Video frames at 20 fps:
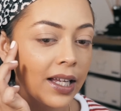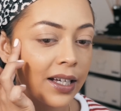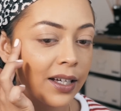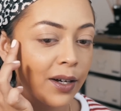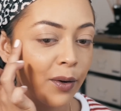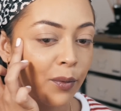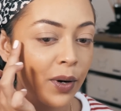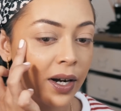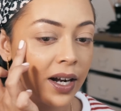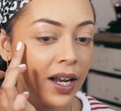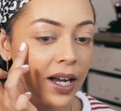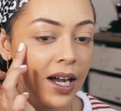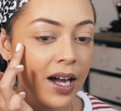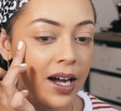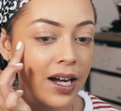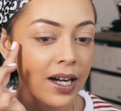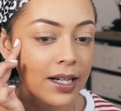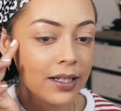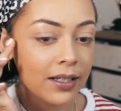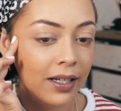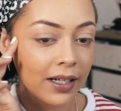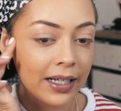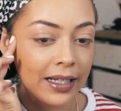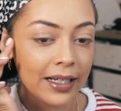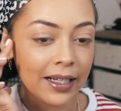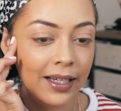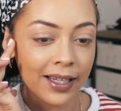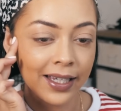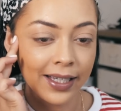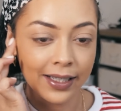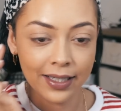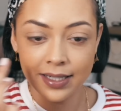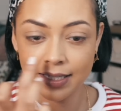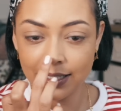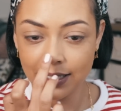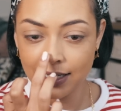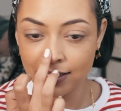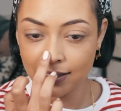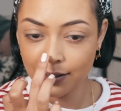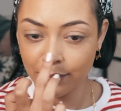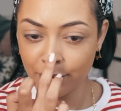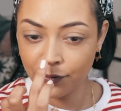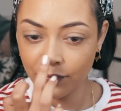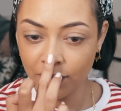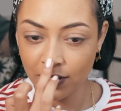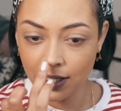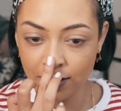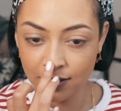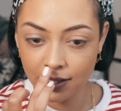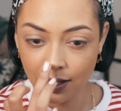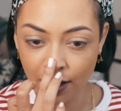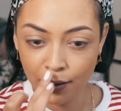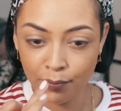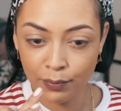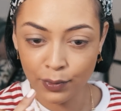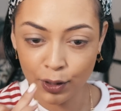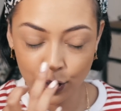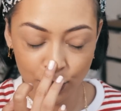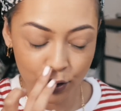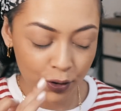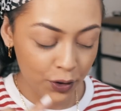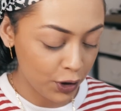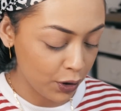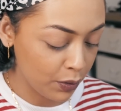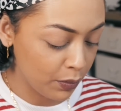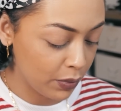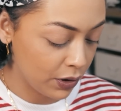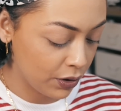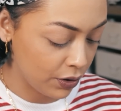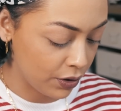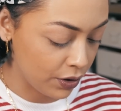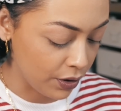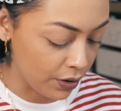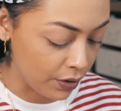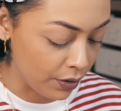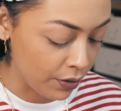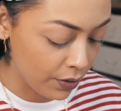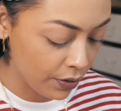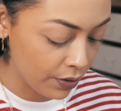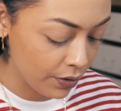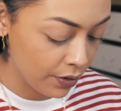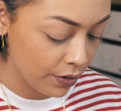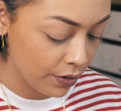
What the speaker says: Now when I highlight, like I see some of these YouTubers do,